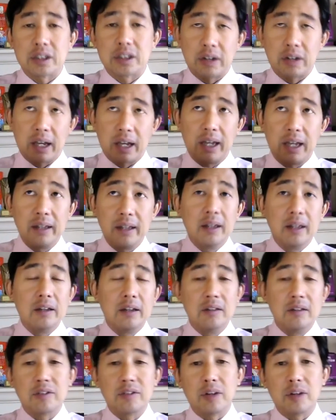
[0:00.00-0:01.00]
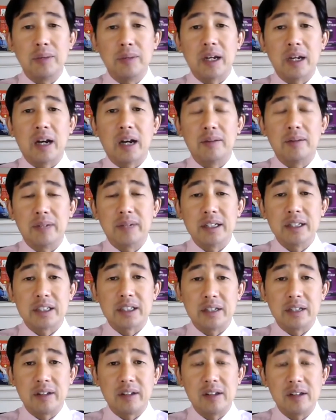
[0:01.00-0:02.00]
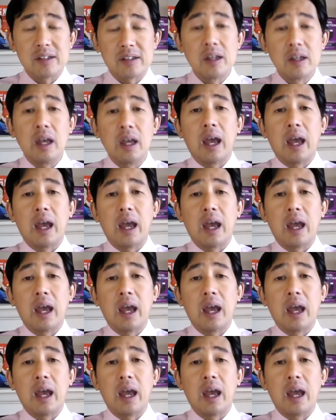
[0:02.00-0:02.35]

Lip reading: Okay, you've told me how much it is.